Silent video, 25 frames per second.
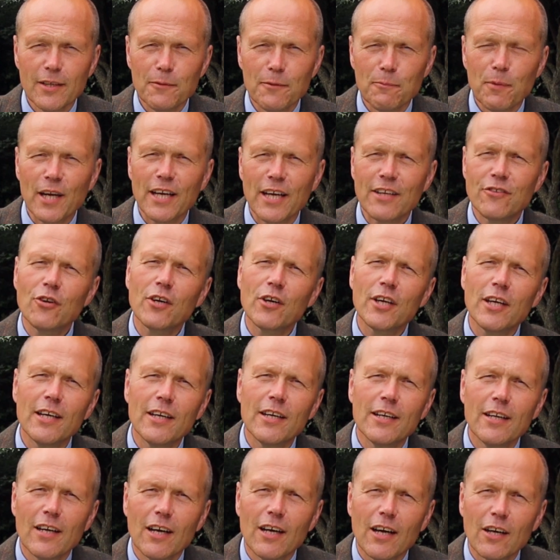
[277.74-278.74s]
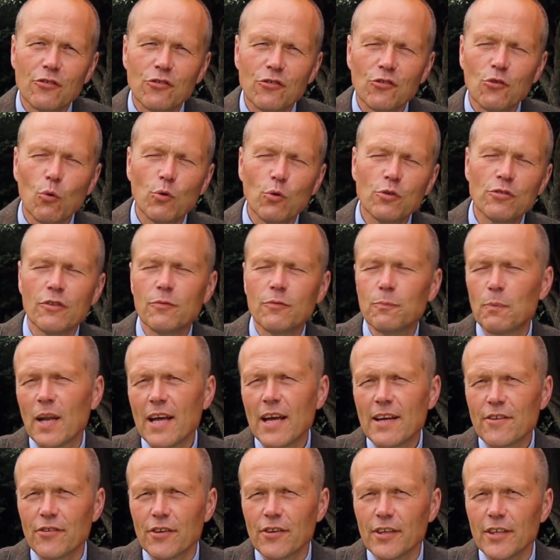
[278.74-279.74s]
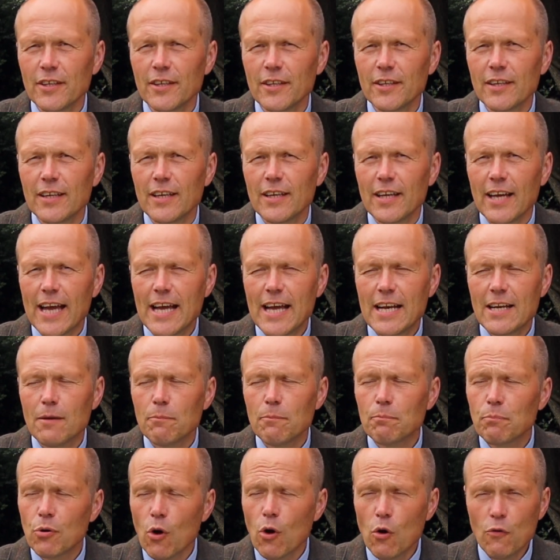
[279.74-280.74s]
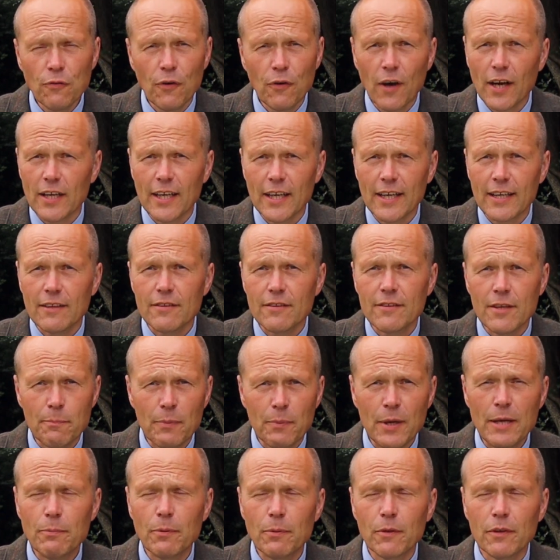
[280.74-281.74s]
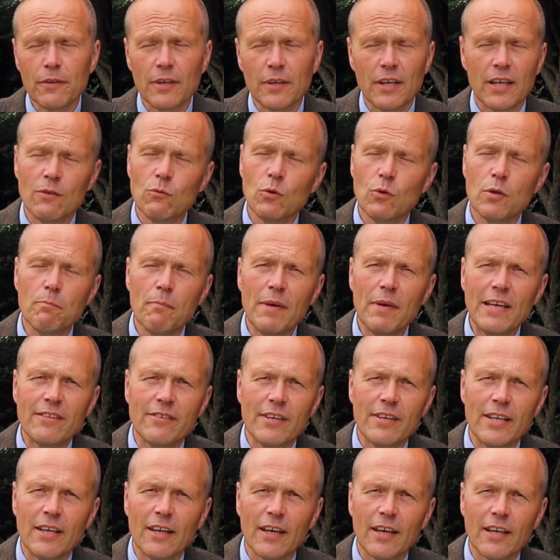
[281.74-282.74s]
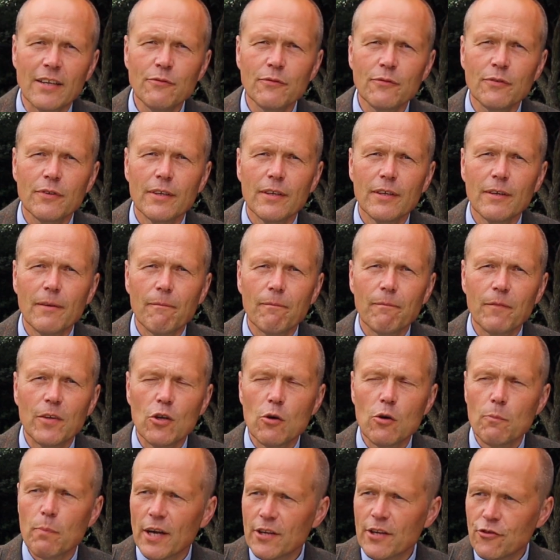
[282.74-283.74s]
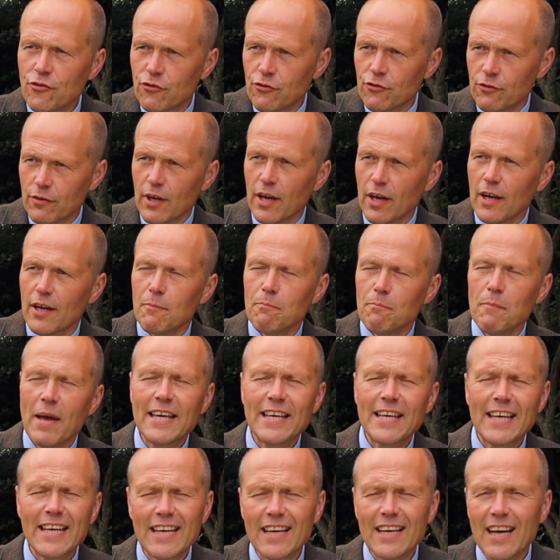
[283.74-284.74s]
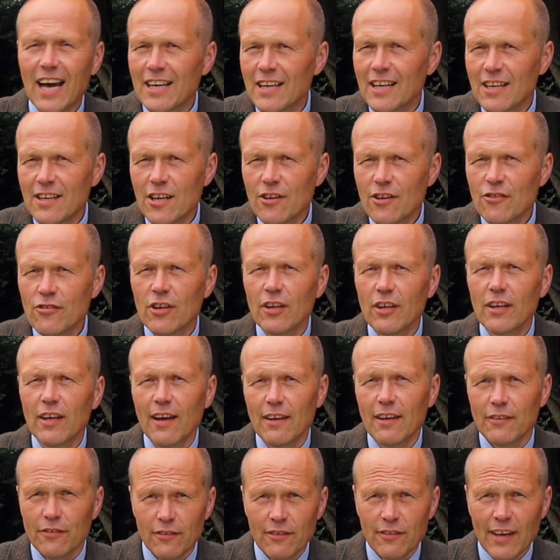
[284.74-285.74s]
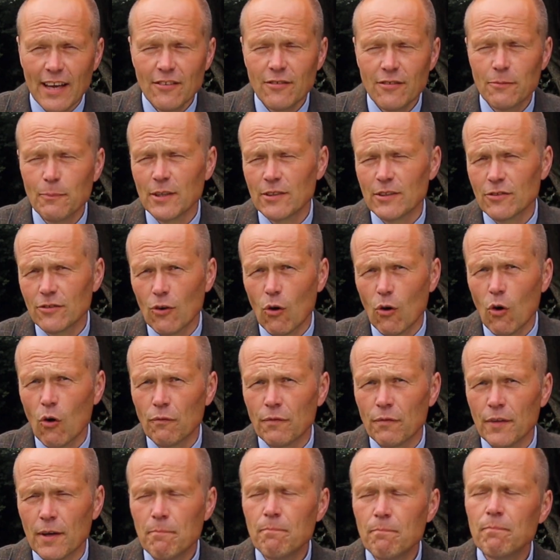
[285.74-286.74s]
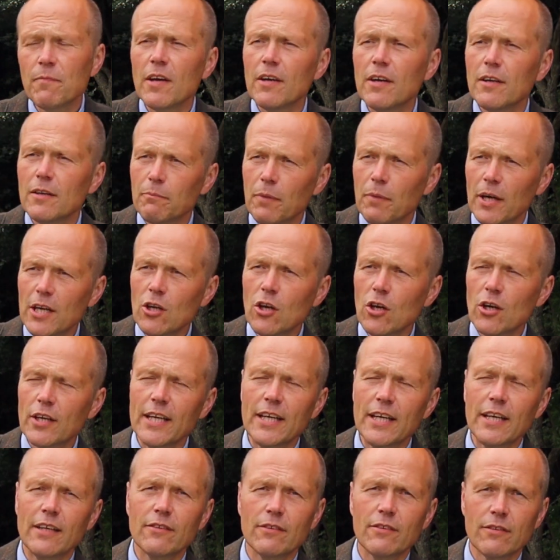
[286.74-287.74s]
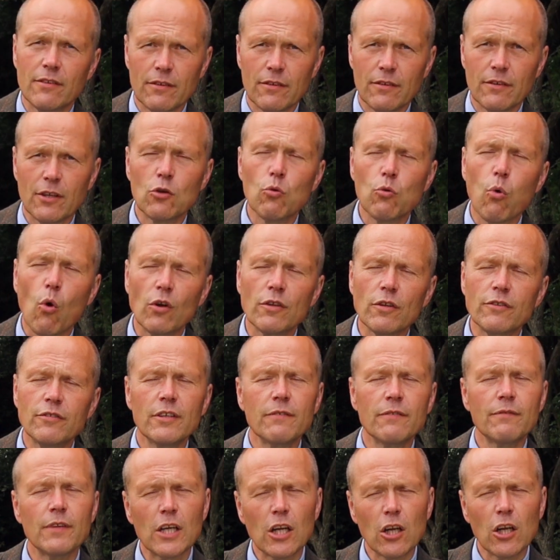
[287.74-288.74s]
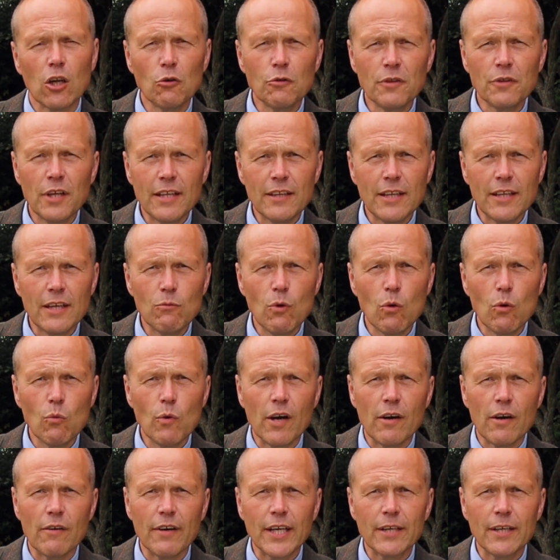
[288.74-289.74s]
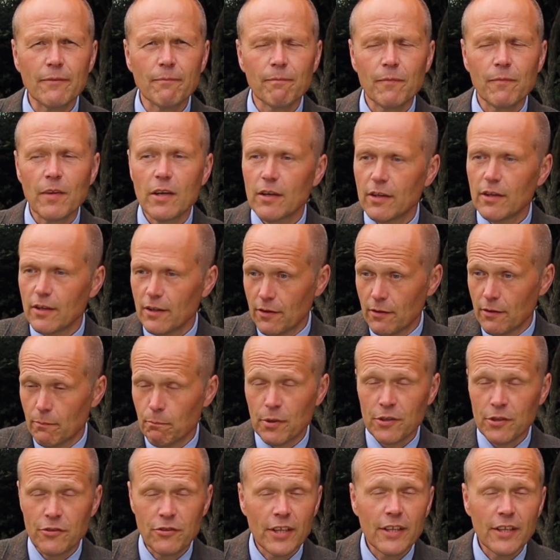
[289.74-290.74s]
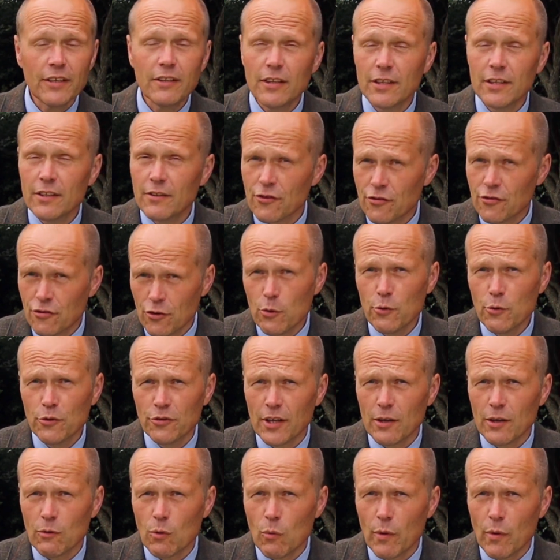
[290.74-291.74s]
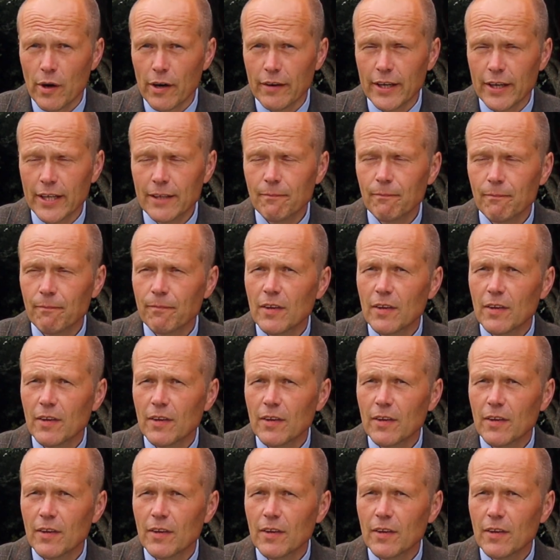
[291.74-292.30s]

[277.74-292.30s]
But I took a sort of pleasure in profiling the people that I would meet in life, you know, by making an initial assessment of them by looking at the quality of the clothing they were wearing, particularly the shoes they were wearing,